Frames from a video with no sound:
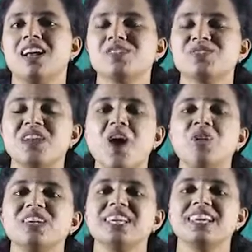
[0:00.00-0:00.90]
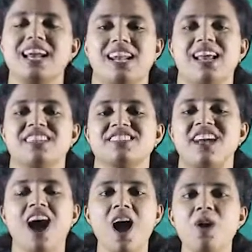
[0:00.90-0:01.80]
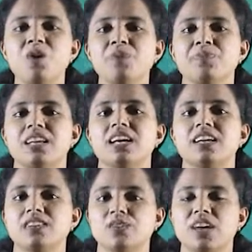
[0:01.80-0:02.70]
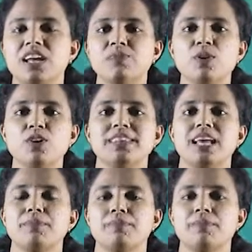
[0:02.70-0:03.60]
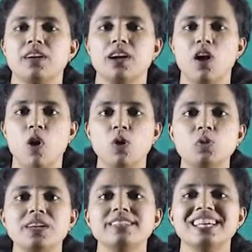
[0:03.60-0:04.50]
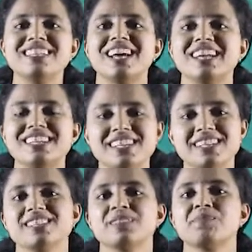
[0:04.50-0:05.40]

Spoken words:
So, now we can analyze how the rainbow that always excited us,